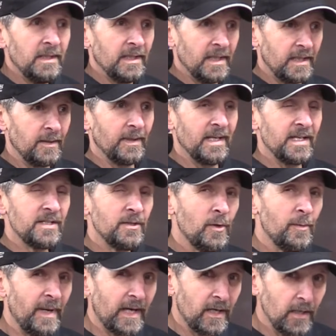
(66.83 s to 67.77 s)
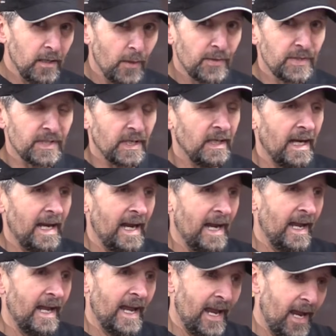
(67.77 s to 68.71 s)
Anyway, let's look a bit closer
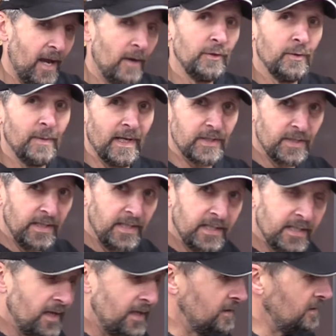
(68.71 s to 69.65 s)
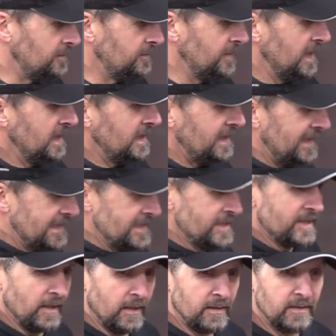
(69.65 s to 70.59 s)
at how you actually get them
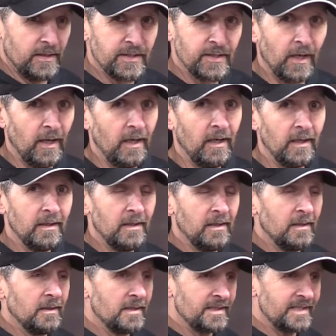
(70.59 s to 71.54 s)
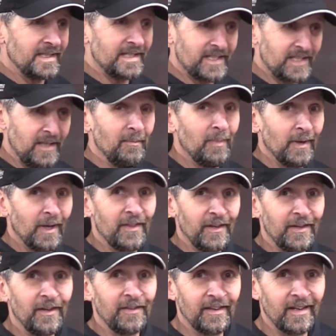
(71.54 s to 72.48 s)
inside the tyre, because it's simpler
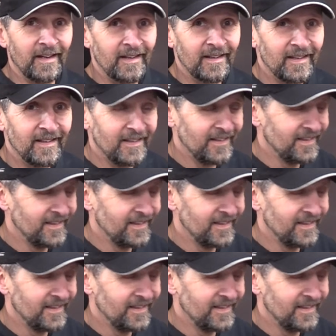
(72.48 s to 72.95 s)
than you think.